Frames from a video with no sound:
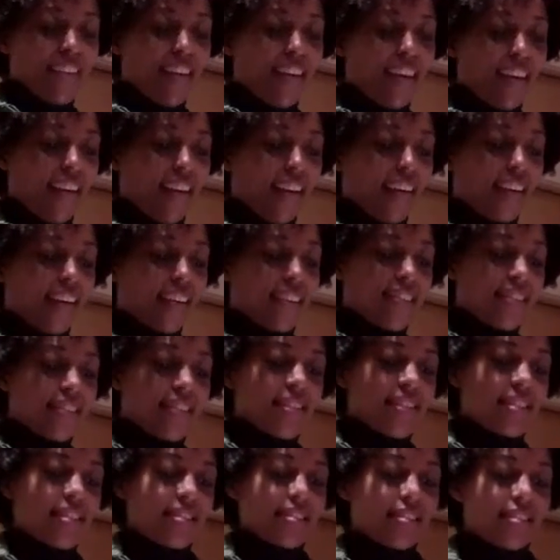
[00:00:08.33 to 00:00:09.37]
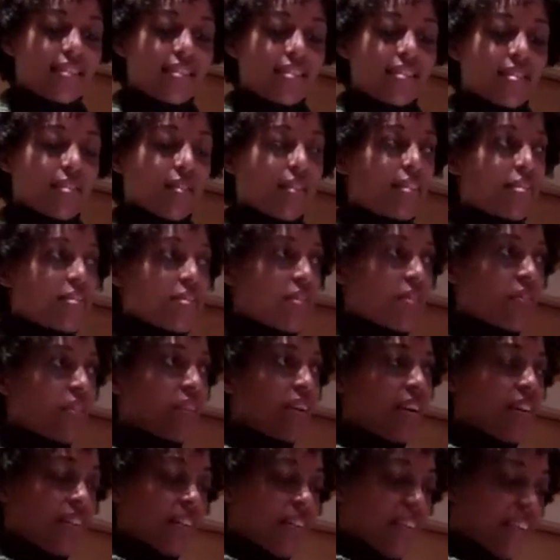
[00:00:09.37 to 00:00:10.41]
And so these are the
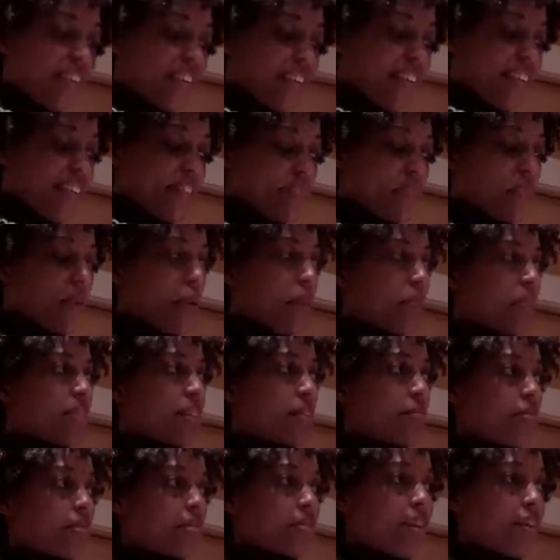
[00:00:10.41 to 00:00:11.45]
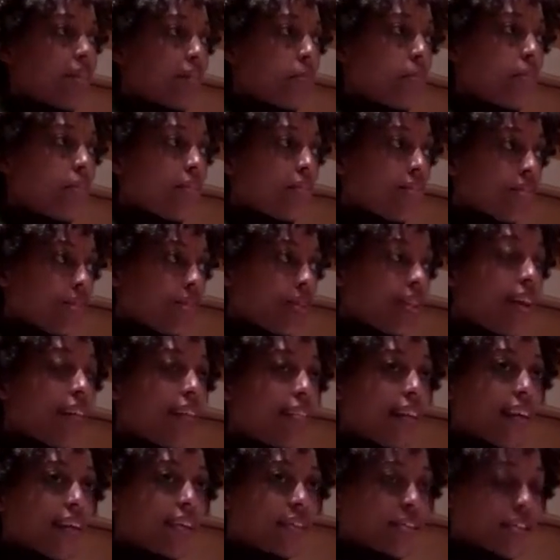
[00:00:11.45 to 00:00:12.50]
following poems I've decided to put into a
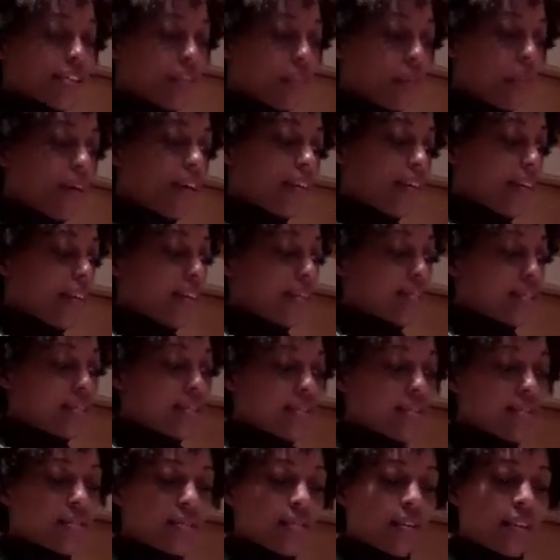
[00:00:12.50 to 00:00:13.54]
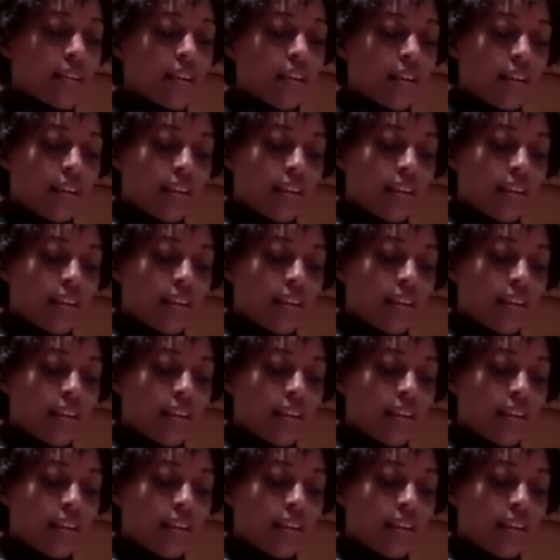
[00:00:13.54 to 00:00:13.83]
collection about Kansas.